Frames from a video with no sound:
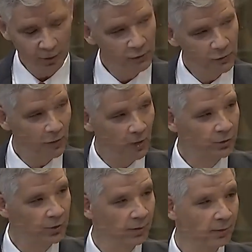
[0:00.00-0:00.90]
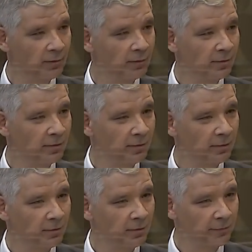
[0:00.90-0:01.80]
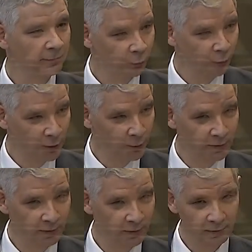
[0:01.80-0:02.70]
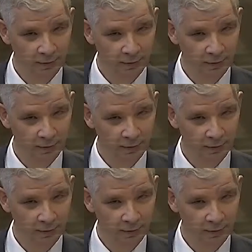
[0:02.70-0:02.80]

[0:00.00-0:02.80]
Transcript: construction of a road.